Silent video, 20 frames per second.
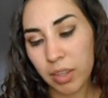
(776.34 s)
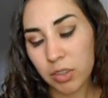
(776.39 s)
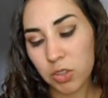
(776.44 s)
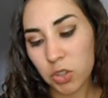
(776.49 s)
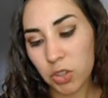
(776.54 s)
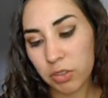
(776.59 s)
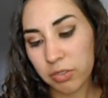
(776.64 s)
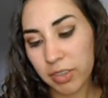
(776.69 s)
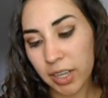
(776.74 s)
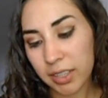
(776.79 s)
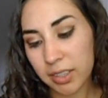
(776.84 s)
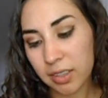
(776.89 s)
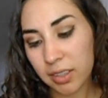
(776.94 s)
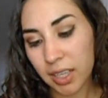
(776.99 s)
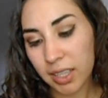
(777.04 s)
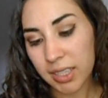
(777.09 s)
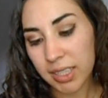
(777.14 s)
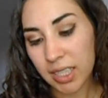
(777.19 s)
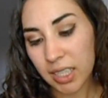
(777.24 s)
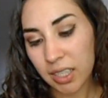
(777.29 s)

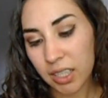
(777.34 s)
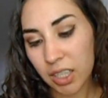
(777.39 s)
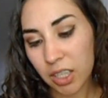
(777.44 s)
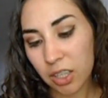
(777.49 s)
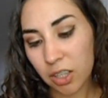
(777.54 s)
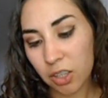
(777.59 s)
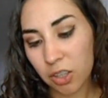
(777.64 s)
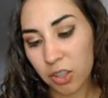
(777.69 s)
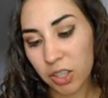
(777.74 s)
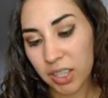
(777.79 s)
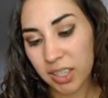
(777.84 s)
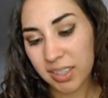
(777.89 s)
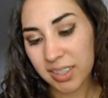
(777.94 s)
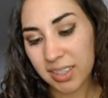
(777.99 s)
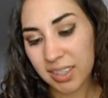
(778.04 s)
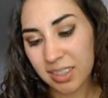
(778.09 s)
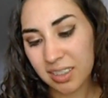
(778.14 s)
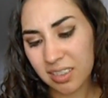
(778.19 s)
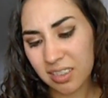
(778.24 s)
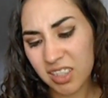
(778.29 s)
surfactant that's in here,
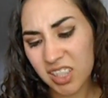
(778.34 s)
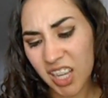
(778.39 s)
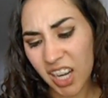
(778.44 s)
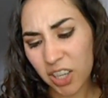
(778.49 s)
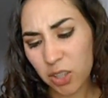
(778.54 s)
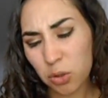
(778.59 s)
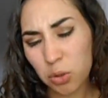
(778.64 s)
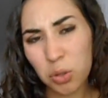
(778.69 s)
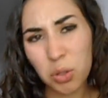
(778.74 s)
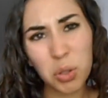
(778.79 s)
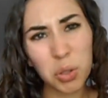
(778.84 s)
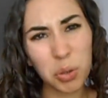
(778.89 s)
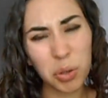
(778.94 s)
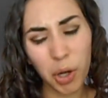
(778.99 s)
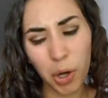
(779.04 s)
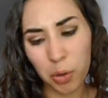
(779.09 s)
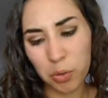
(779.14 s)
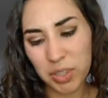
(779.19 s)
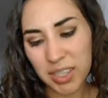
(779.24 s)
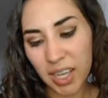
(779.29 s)
it's
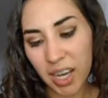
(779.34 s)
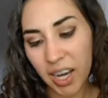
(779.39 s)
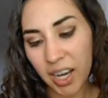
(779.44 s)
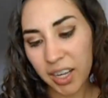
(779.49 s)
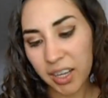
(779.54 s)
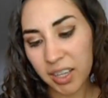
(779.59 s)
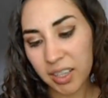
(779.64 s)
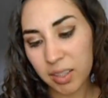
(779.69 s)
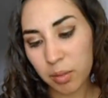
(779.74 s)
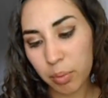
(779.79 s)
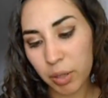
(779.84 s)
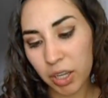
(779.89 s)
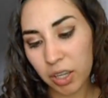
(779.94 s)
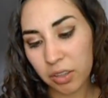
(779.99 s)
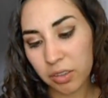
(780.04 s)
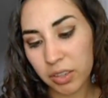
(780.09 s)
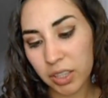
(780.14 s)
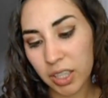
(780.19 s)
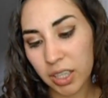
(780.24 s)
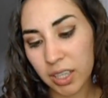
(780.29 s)
decoglucoside, and
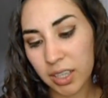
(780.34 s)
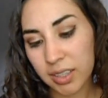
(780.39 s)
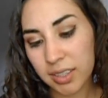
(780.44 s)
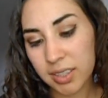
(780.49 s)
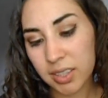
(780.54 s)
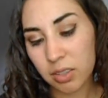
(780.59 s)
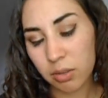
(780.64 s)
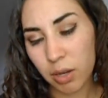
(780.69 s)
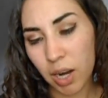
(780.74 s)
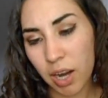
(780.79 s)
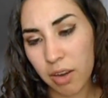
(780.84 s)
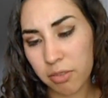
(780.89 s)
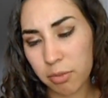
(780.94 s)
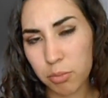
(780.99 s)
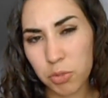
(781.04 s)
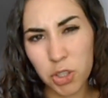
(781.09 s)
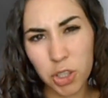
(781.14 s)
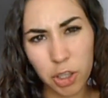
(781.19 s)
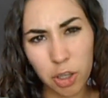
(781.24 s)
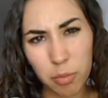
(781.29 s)
apparently it's derived
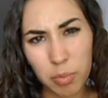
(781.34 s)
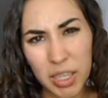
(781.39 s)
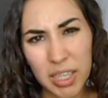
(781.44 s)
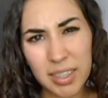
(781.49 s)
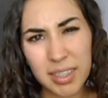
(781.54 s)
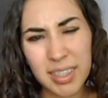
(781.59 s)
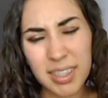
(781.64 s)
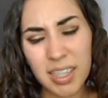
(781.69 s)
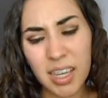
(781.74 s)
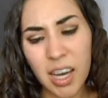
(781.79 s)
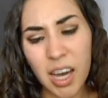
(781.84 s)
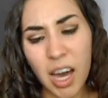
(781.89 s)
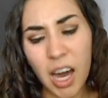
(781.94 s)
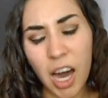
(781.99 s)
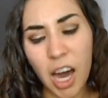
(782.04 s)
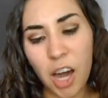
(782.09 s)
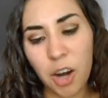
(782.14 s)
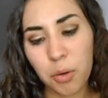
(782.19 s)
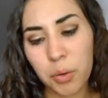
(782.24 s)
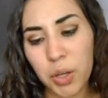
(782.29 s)
from sugar beets.
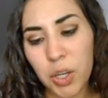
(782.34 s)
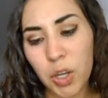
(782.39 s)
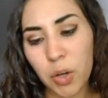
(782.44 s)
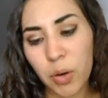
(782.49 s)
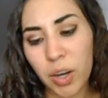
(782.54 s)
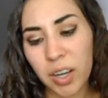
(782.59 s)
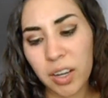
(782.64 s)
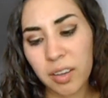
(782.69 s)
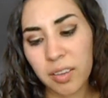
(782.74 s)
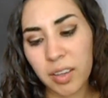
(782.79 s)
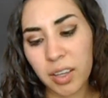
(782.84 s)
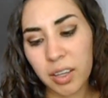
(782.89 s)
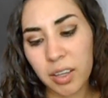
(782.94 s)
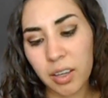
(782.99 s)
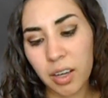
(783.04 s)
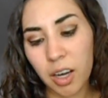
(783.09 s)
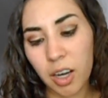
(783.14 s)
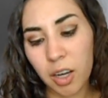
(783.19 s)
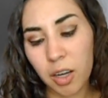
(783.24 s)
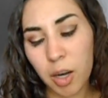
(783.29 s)
I don't really know
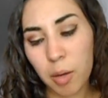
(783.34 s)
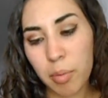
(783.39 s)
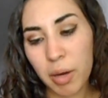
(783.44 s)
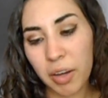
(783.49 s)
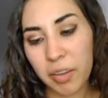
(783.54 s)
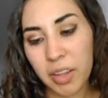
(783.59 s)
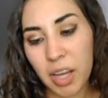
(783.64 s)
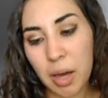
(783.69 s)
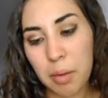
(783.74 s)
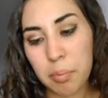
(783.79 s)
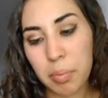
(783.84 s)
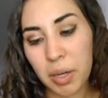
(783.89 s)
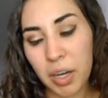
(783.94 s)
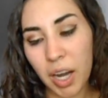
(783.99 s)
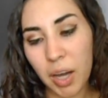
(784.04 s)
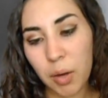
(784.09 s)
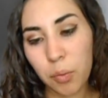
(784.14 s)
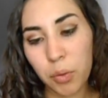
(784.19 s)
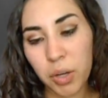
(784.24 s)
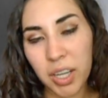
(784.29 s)
anything about that,
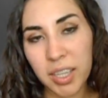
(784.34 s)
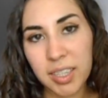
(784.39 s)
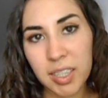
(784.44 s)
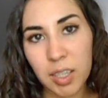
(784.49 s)
but I wanted